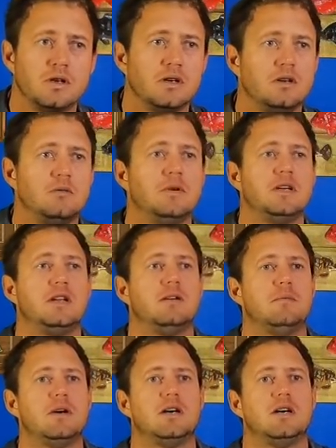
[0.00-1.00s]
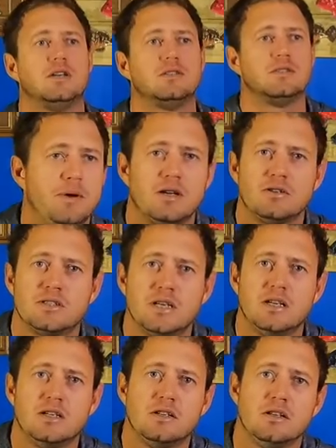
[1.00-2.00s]
a little bit about paddle
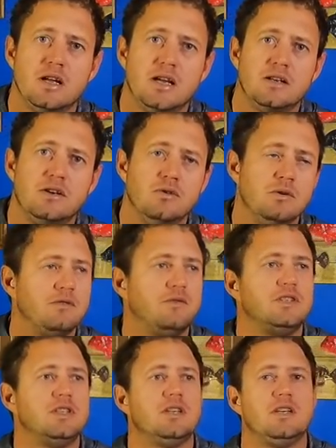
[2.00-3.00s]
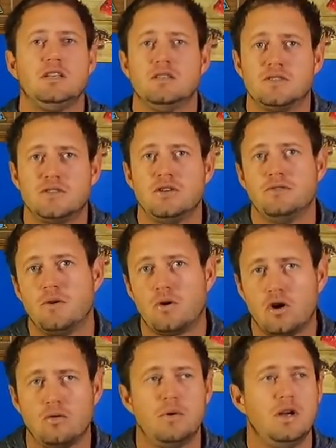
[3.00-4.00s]
tail and lure fishing in the surf or
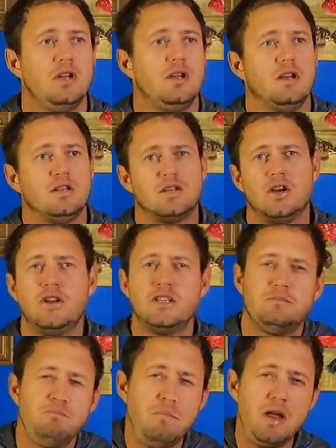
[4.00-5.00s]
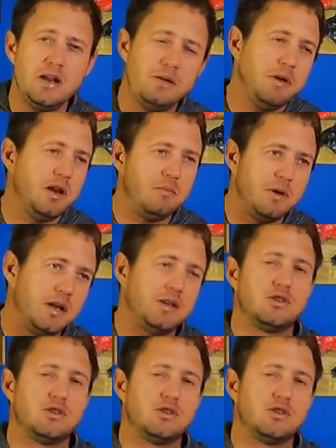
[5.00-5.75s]
cob. So there's many